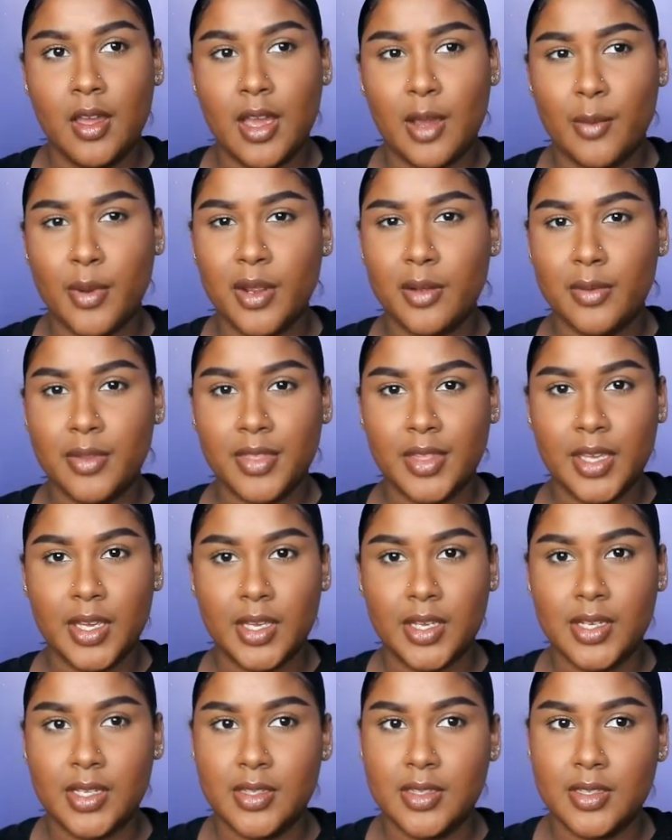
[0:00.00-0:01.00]
I work with
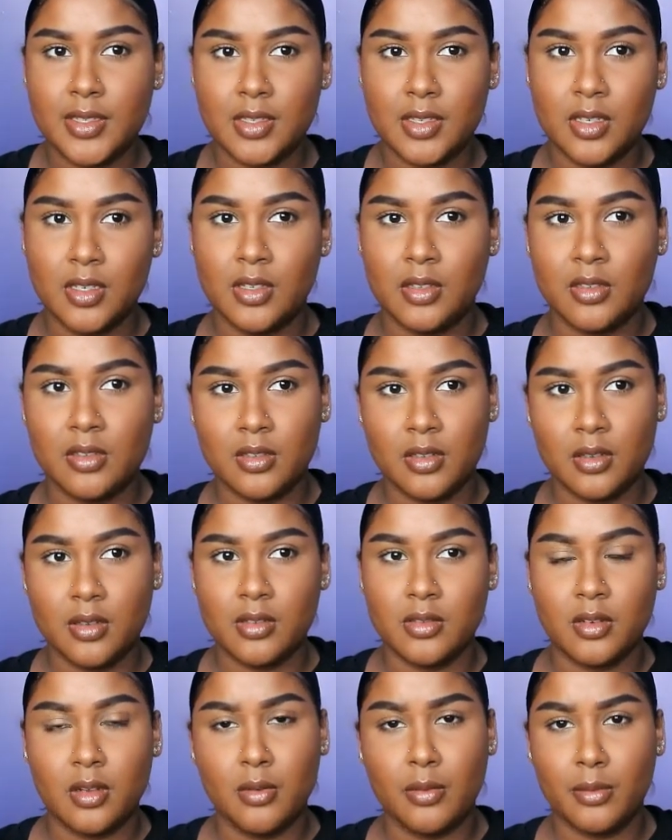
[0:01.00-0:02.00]
kids, so
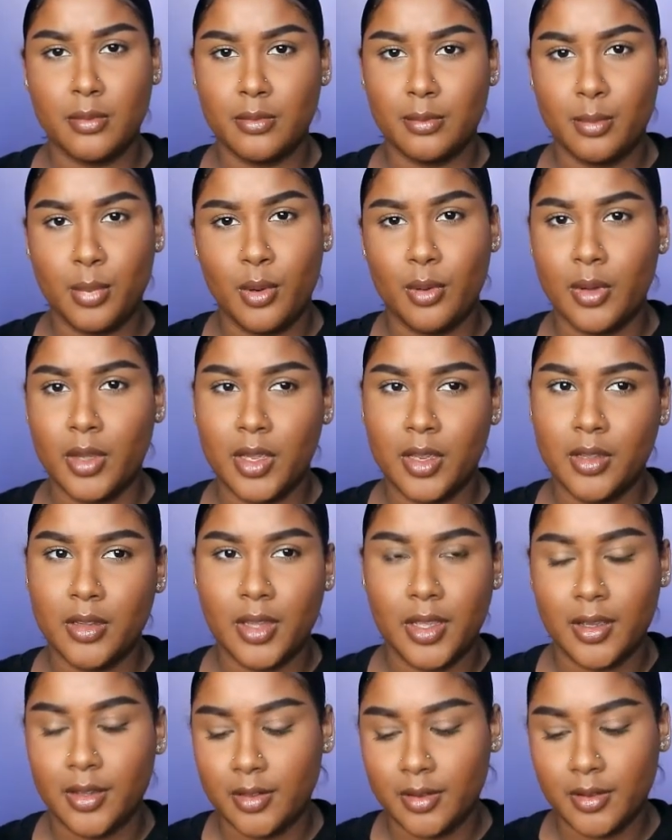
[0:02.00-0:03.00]
there's no point.
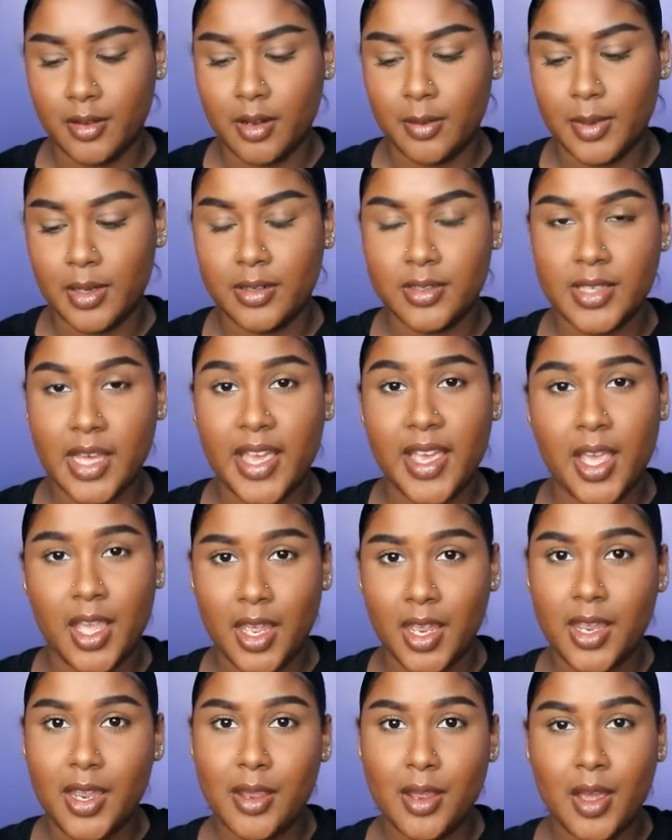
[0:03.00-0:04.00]
Like, I'm on, I
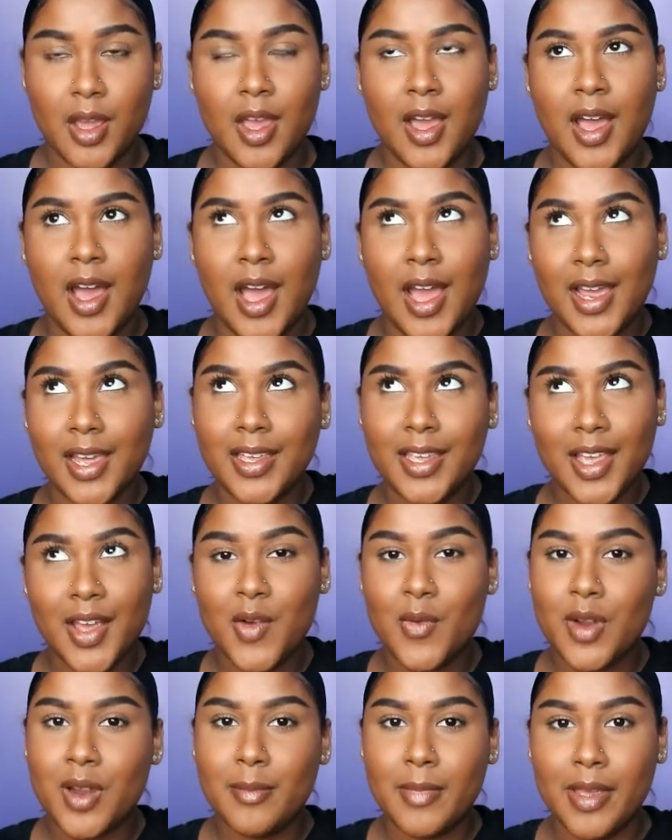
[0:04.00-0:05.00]
hate, I
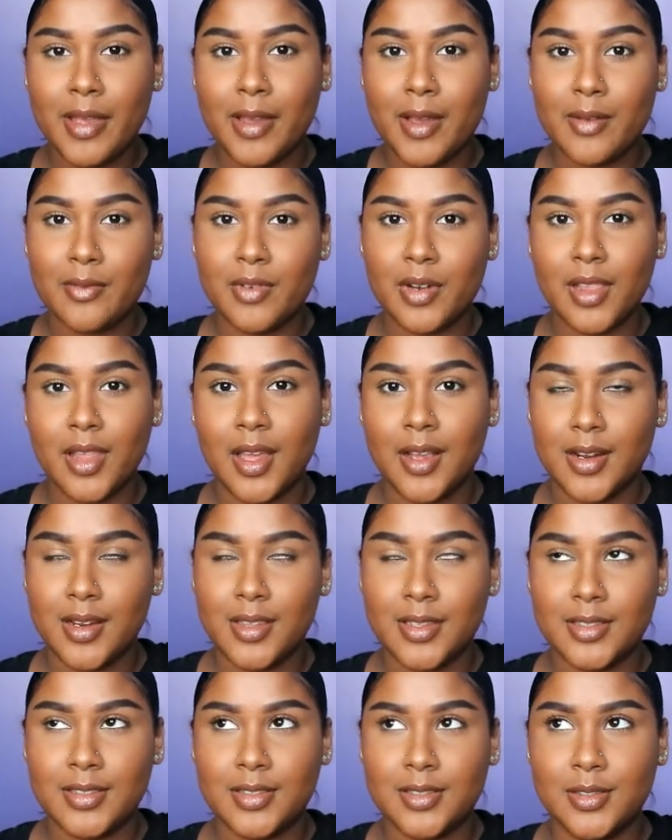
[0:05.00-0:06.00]
can't wear makeup for
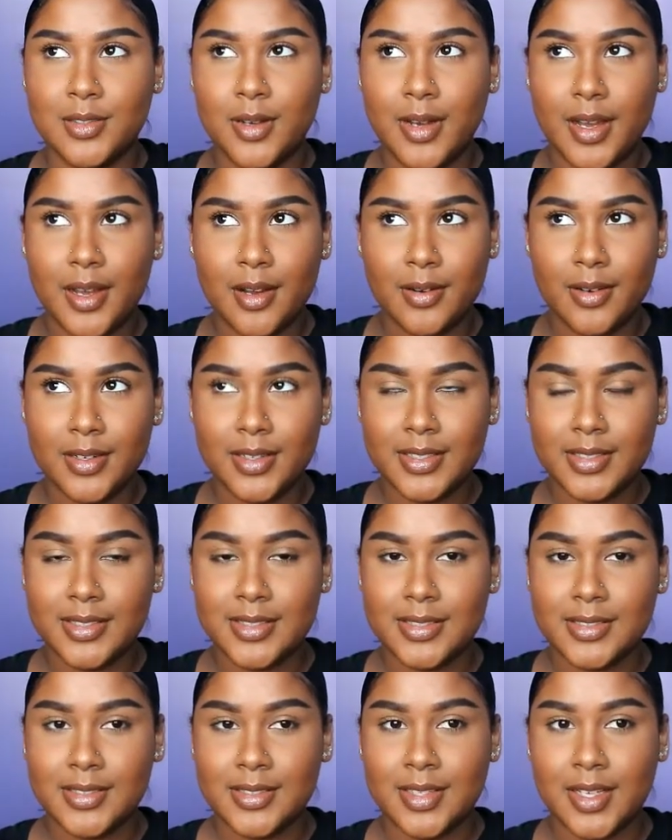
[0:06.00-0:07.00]
longer than two
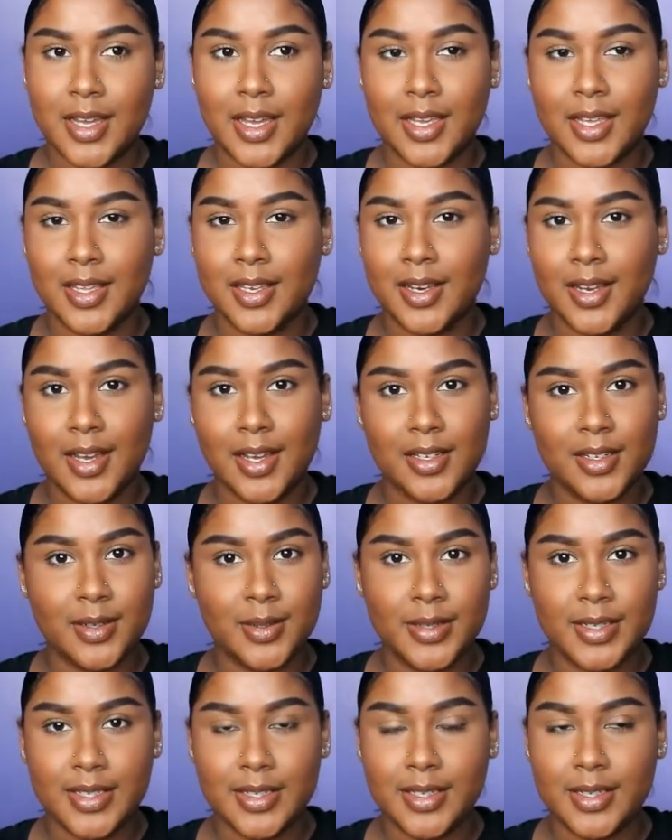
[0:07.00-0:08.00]
hours. I cannot
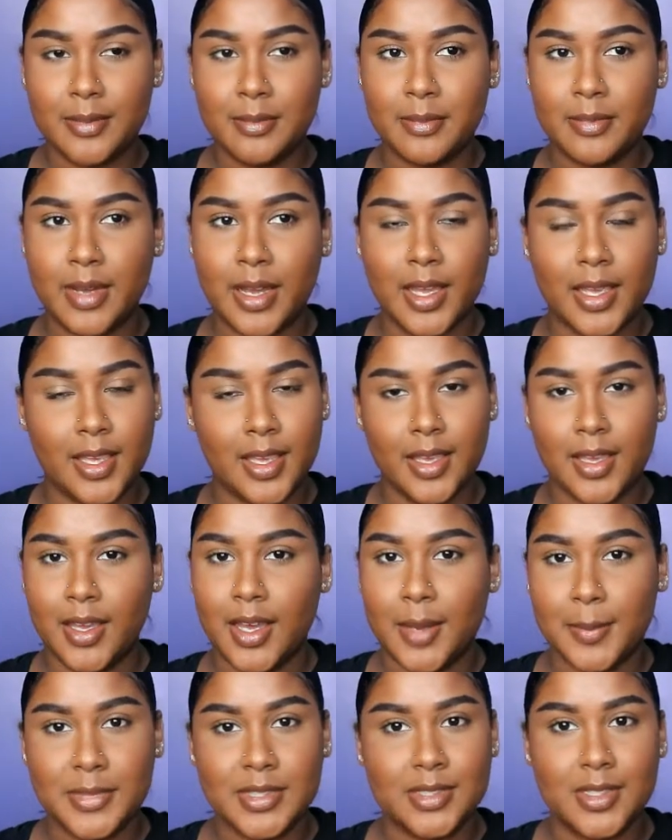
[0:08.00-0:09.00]
do it. I can't,
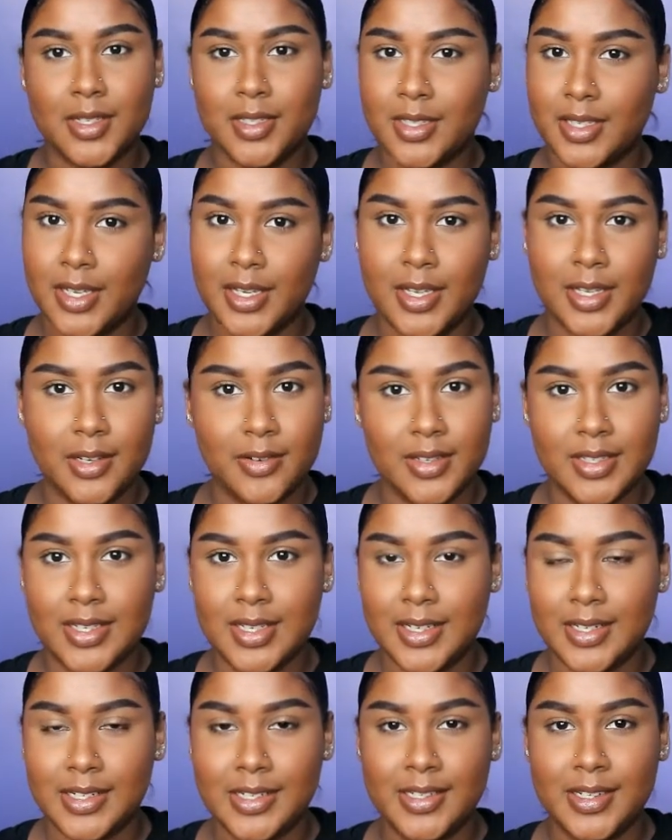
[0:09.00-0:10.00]
I'm gonna start to get
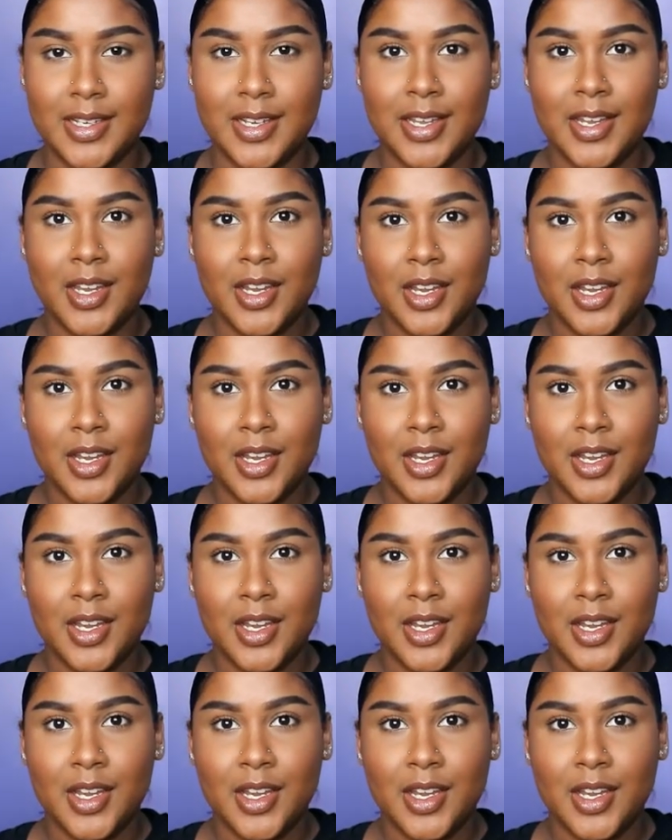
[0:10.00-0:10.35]
irritated.